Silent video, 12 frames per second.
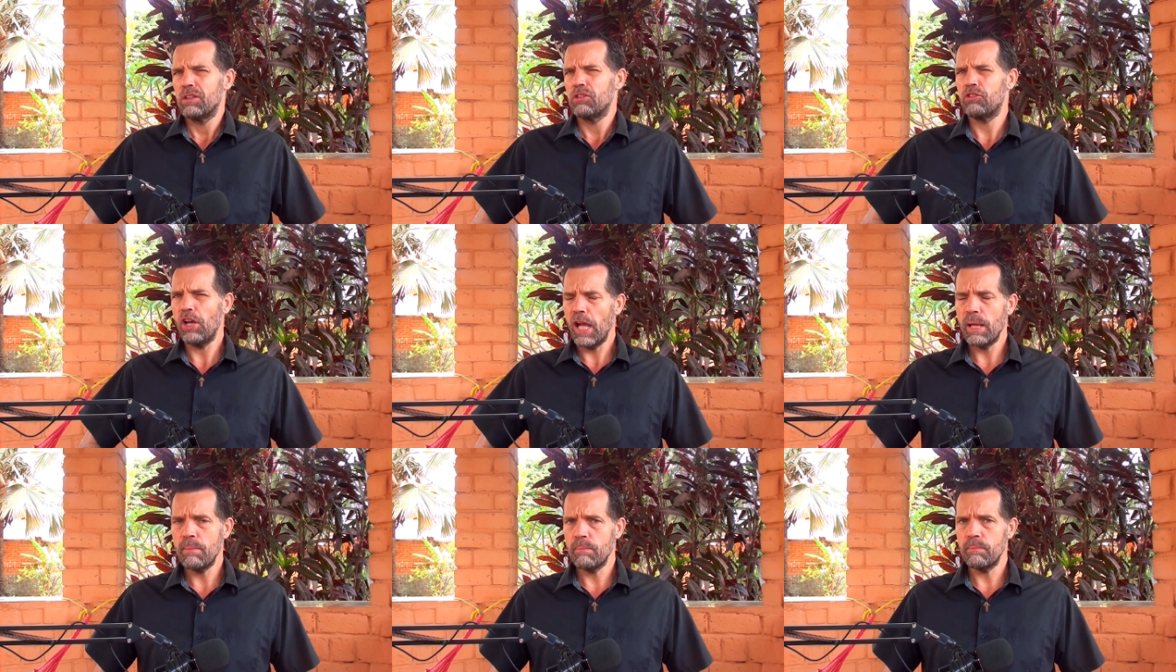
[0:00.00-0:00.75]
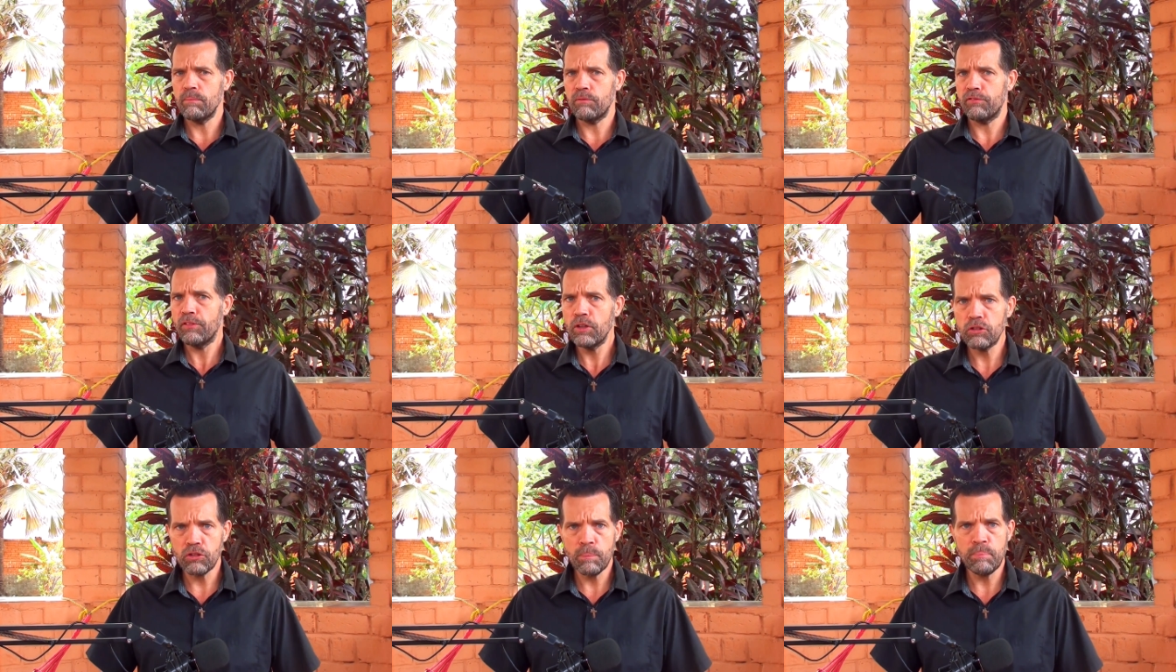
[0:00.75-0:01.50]
Shame
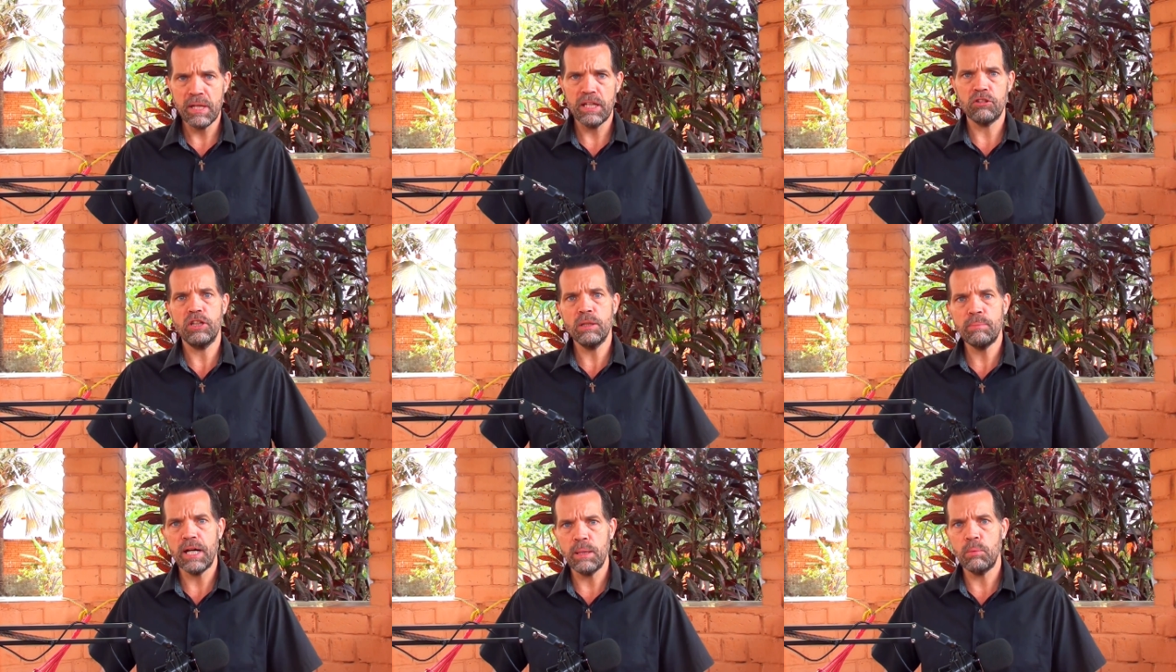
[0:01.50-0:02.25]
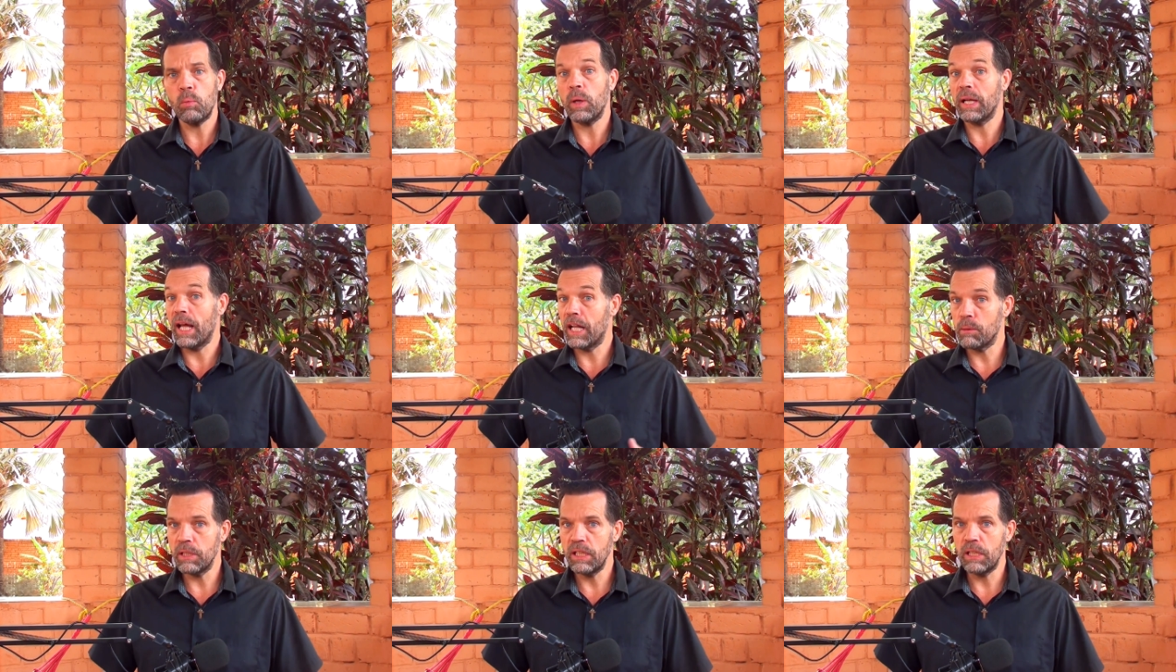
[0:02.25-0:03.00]
first appears in the Bible when
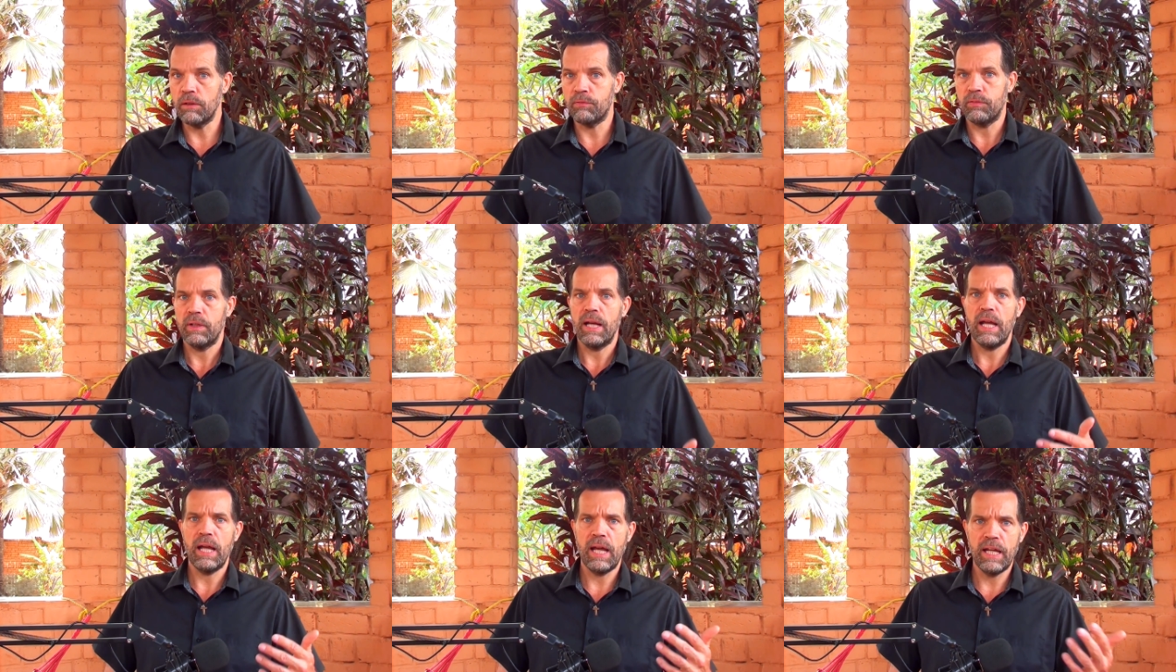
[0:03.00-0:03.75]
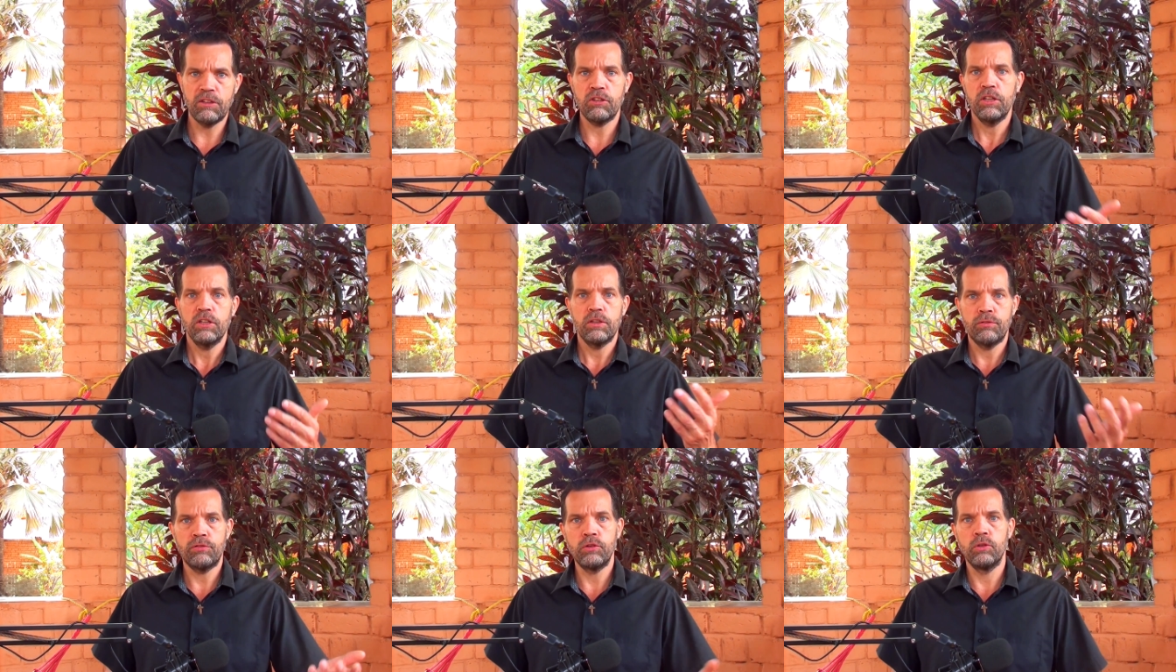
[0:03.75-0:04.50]
Adam and Eve ate
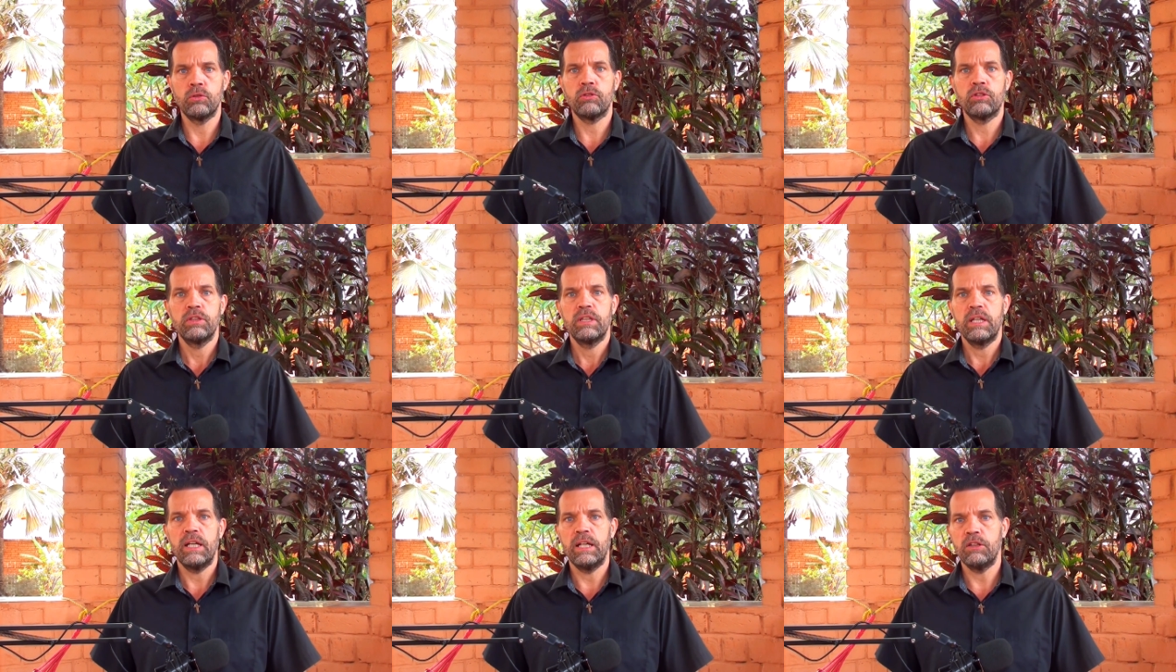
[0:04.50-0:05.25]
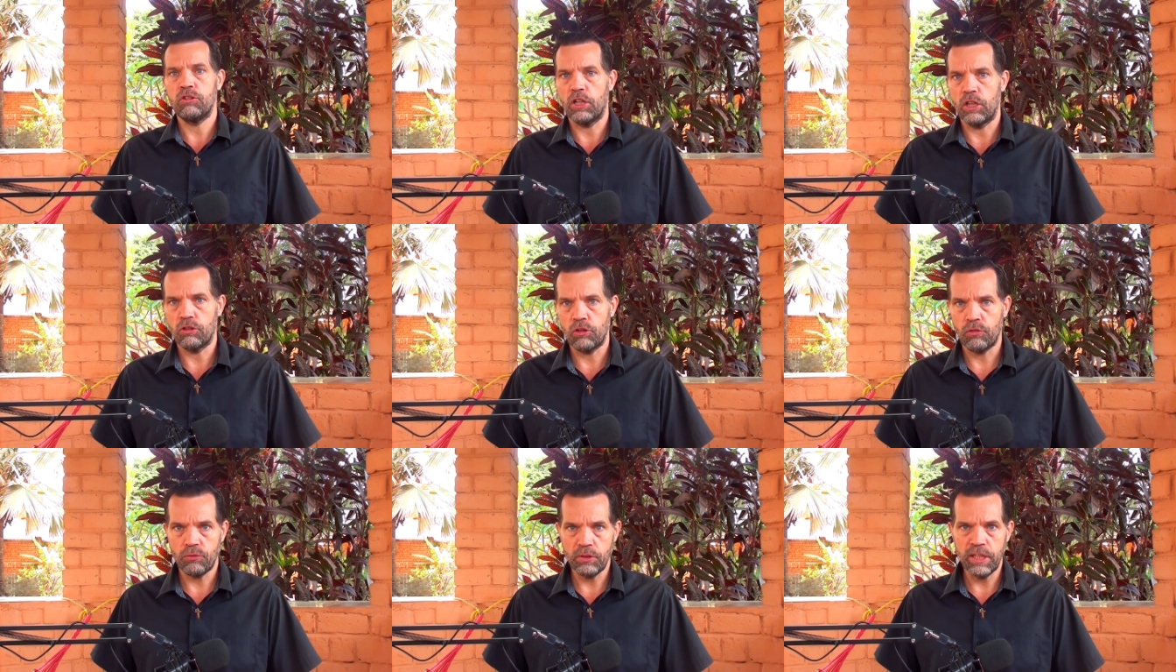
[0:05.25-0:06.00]
the fruit in
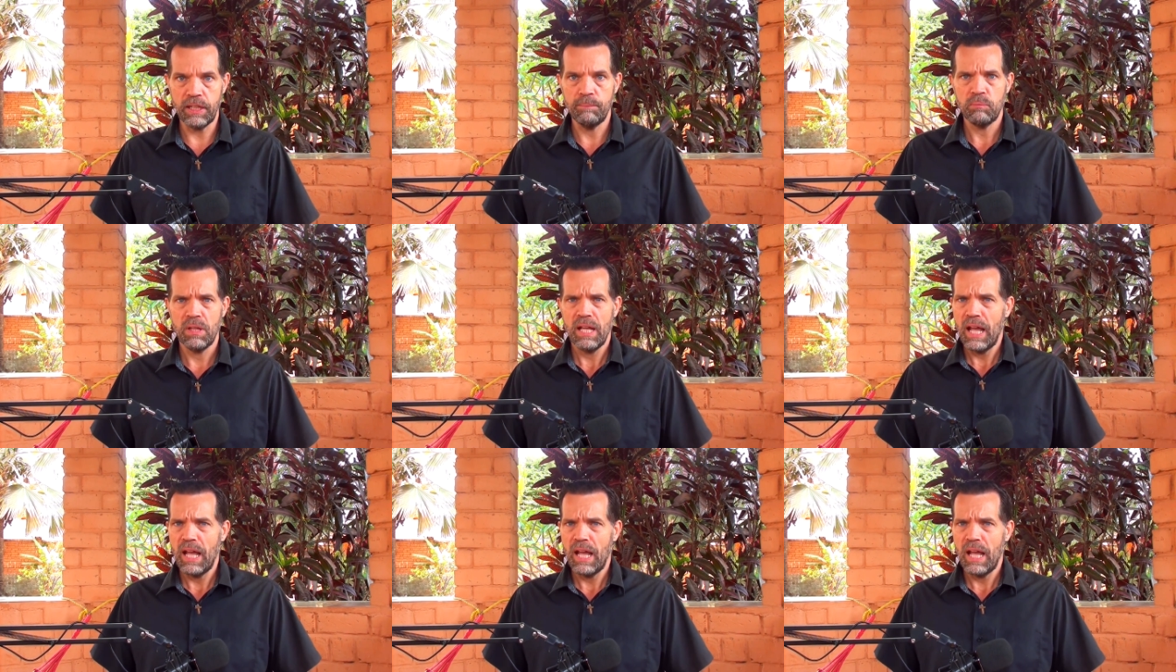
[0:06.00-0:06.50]
Genesis 3.